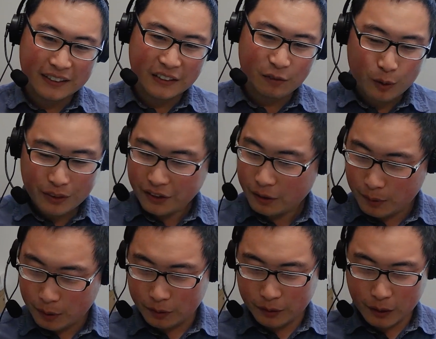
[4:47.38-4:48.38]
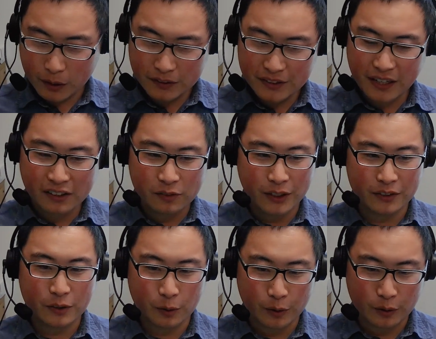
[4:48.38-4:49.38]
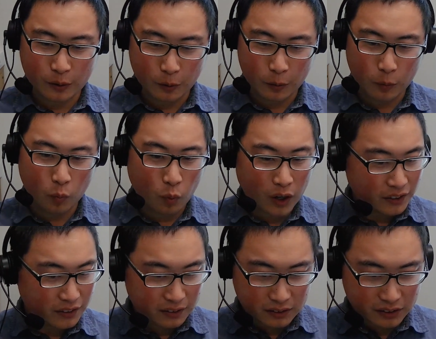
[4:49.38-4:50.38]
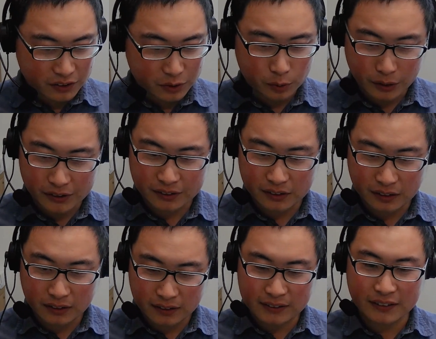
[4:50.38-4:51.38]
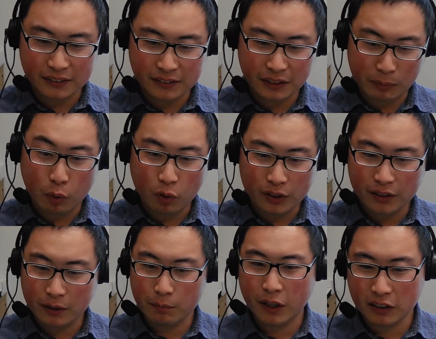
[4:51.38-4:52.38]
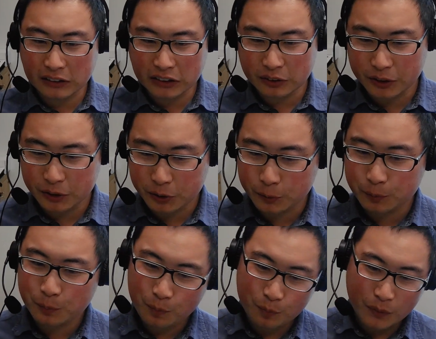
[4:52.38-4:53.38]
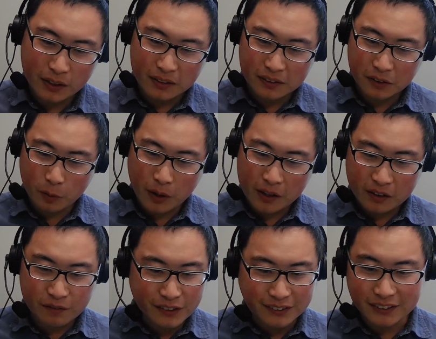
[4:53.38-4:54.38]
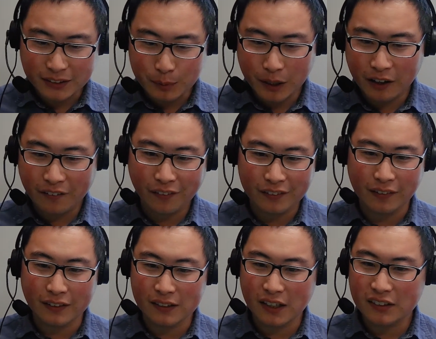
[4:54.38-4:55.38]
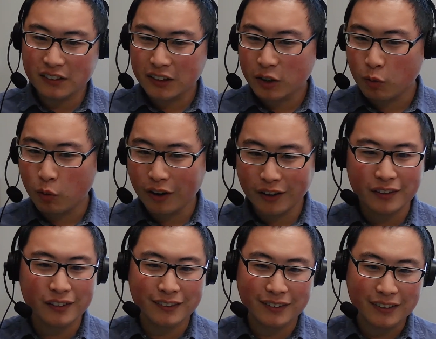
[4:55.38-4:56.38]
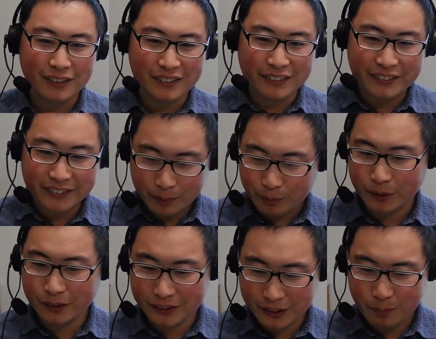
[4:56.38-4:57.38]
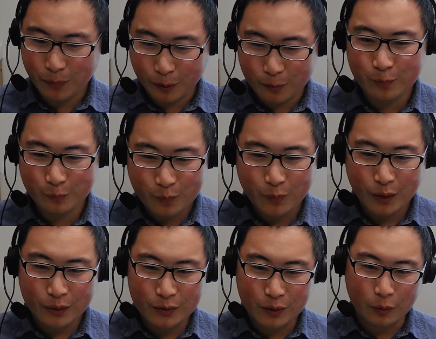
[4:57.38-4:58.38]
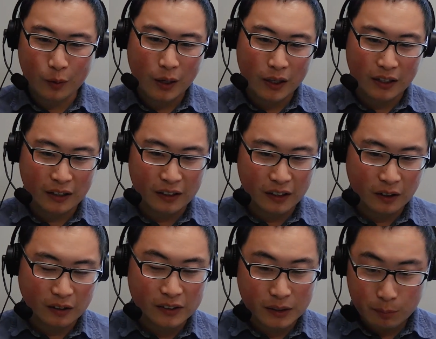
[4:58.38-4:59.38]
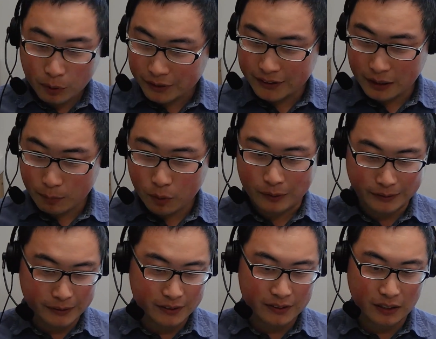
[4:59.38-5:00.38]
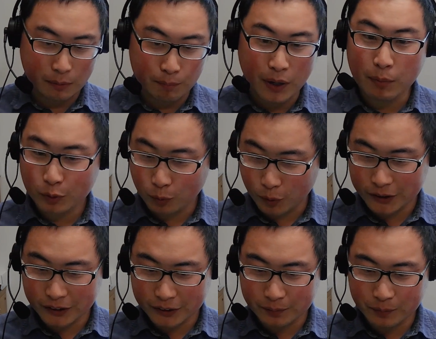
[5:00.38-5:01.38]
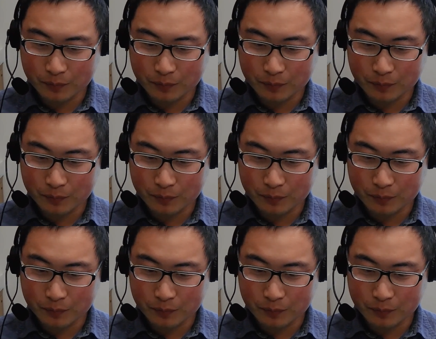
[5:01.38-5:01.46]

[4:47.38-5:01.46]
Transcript: If we think about the scattering, so um, why tissue is this is important in biological tissue. So the physics behind this is actually quite sim simple. So uh, a simple example is bubbled water.